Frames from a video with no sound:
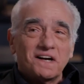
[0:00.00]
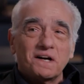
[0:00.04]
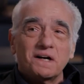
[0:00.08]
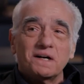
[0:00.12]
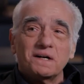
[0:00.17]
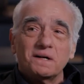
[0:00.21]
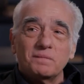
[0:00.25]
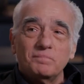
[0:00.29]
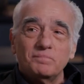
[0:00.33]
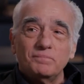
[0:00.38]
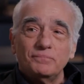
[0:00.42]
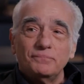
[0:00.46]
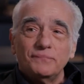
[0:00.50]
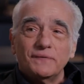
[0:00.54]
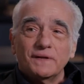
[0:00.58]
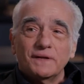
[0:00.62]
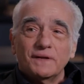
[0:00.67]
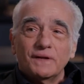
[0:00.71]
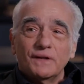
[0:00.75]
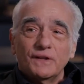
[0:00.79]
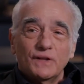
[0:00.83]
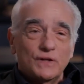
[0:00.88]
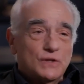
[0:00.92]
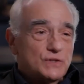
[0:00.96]
The
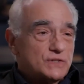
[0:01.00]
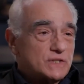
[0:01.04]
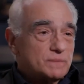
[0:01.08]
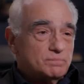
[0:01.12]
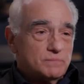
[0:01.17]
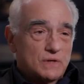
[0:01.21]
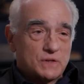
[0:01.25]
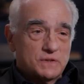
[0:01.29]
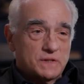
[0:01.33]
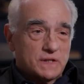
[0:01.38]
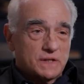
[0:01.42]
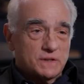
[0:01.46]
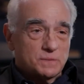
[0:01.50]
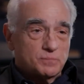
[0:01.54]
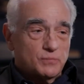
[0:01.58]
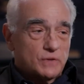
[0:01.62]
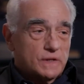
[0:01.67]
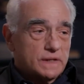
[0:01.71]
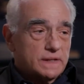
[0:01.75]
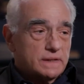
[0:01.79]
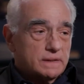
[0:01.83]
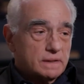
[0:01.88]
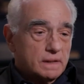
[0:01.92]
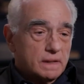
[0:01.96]
use of music is
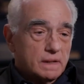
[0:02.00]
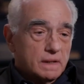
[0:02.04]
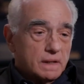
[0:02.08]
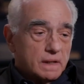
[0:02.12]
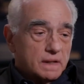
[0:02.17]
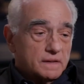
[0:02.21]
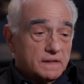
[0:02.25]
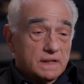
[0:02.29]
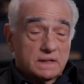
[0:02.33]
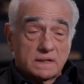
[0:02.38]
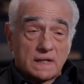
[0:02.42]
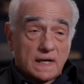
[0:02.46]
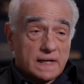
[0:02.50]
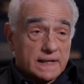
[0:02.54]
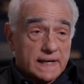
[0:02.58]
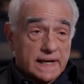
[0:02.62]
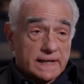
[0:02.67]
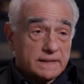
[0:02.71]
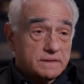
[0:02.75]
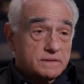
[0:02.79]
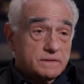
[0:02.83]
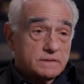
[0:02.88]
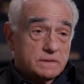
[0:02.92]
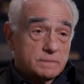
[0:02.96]
brilliant. The
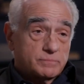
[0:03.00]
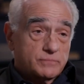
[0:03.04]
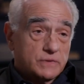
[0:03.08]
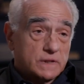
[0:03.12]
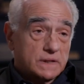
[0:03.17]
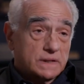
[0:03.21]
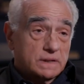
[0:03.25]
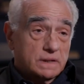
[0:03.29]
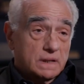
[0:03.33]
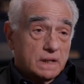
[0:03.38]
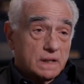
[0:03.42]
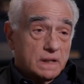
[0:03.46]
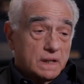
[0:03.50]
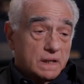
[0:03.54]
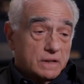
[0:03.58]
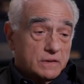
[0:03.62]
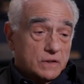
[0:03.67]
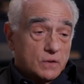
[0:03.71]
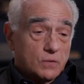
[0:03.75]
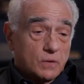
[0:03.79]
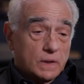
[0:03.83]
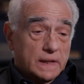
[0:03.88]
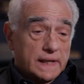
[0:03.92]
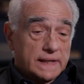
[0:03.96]
non-actors are brilliant.
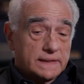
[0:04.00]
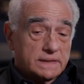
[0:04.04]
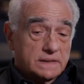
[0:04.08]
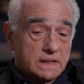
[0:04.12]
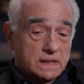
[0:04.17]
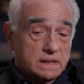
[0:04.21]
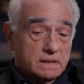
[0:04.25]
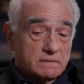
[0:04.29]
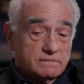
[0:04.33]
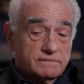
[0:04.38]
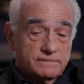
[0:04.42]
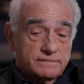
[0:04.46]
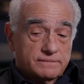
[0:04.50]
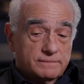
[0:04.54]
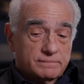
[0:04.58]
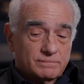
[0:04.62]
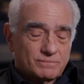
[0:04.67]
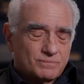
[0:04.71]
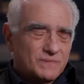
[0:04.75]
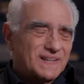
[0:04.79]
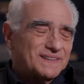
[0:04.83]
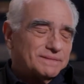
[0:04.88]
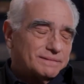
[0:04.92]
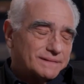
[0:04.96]
The whole idea of
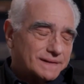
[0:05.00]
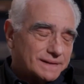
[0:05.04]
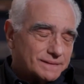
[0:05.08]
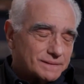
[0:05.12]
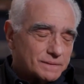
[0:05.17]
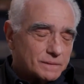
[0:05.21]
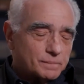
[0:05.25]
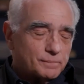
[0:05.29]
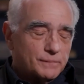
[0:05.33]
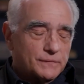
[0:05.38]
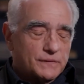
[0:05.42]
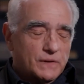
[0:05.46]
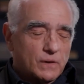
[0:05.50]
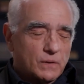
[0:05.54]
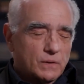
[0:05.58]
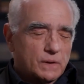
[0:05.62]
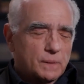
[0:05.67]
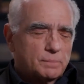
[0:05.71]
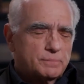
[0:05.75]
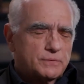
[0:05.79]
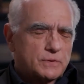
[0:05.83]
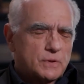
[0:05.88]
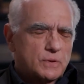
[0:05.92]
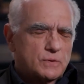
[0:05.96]
the
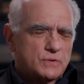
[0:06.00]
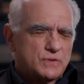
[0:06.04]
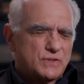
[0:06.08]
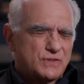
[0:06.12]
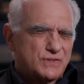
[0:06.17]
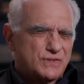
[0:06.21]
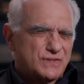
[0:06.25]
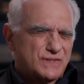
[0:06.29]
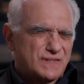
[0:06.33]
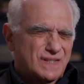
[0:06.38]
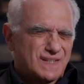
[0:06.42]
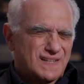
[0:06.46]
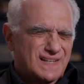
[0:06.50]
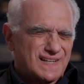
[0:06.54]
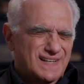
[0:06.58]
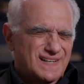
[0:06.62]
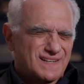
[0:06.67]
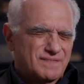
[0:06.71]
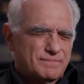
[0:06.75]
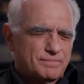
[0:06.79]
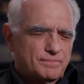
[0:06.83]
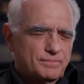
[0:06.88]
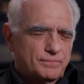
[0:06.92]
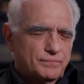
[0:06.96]
whole approach, the
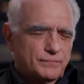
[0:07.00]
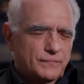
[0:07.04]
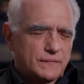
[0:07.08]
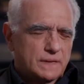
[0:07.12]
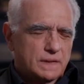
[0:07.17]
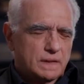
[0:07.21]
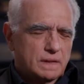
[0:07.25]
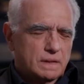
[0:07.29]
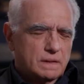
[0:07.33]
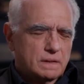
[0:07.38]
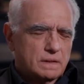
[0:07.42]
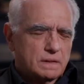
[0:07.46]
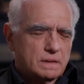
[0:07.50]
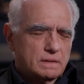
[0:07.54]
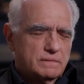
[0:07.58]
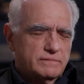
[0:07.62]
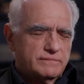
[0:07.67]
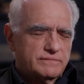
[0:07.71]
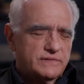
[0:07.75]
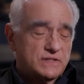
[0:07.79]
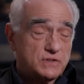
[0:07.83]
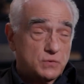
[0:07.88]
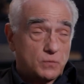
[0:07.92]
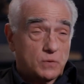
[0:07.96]
kind of
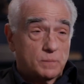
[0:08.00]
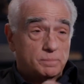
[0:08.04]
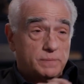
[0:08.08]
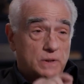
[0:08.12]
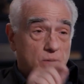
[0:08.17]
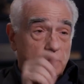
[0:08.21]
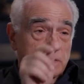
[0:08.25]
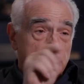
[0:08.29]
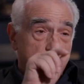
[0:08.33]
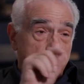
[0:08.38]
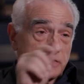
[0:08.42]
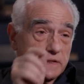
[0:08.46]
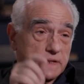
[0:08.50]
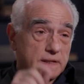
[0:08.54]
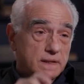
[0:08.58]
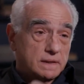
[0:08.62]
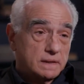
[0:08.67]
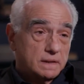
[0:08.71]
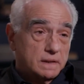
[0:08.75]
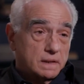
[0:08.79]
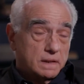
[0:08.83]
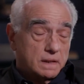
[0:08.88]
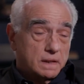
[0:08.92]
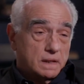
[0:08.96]
visual poetry,
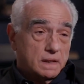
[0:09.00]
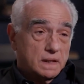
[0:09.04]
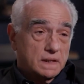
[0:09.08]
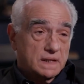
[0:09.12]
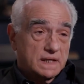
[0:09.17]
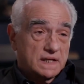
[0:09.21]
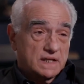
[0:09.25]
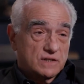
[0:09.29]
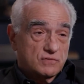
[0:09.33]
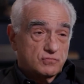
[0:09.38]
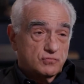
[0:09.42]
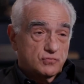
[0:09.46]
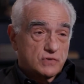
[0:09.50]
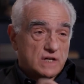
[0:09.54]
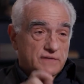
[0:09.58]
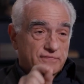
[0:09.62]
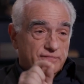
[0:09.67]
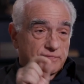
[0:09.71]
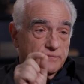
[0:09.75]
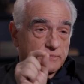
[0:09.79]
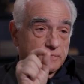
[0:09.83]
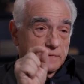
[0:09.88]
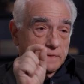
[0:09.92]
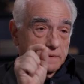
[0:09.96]
a kind of
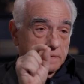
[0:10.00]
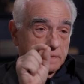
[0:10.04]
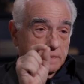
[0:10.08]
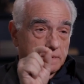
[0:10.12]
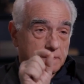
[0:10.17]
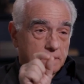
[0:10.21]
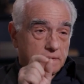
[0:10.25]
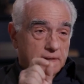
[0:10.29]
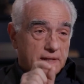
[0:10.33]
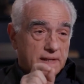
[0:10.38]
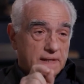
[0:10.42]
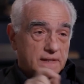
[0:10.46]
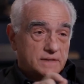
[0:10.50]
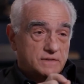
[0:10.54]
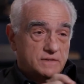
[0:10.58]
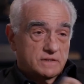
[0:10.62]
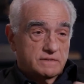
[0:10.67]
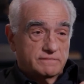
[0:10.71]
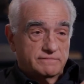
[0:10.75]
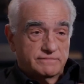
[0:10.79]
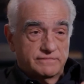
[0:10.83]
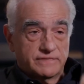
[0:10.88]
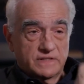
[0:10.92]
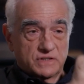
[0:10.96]

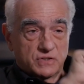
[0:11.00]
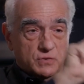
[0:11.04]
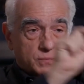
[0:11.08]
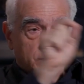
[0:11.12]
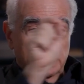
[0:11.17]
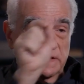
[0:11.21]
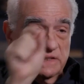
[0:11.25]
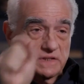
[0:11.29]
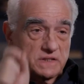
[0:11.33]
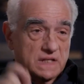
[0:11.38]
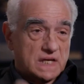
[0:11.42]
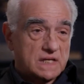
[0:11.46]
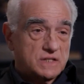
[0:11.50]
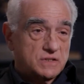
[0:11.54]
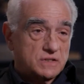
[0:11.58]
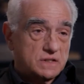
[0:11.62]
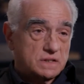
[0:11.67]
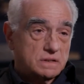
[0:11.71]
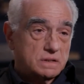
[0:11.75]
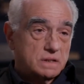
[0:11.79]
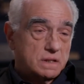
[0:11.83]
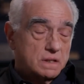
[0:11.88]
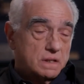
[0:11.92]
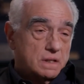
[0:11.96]
rough-edged
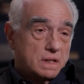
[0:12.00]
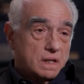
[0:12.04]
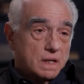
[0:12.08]
visualization.